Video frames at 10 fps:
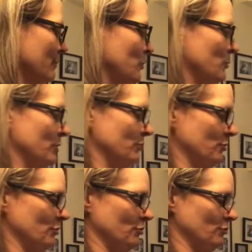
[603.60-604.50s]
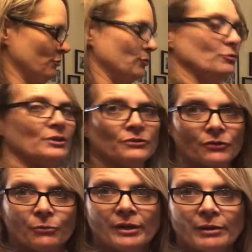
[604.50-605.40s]
I'm going to do this
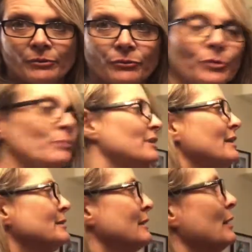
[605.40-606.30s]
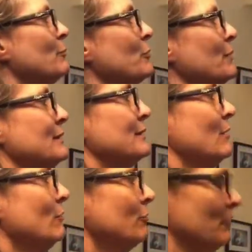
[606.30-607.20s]
the way I would normally set it up for
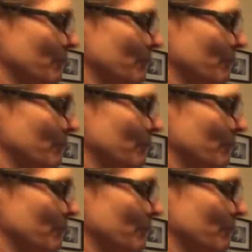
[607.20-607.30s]
myself.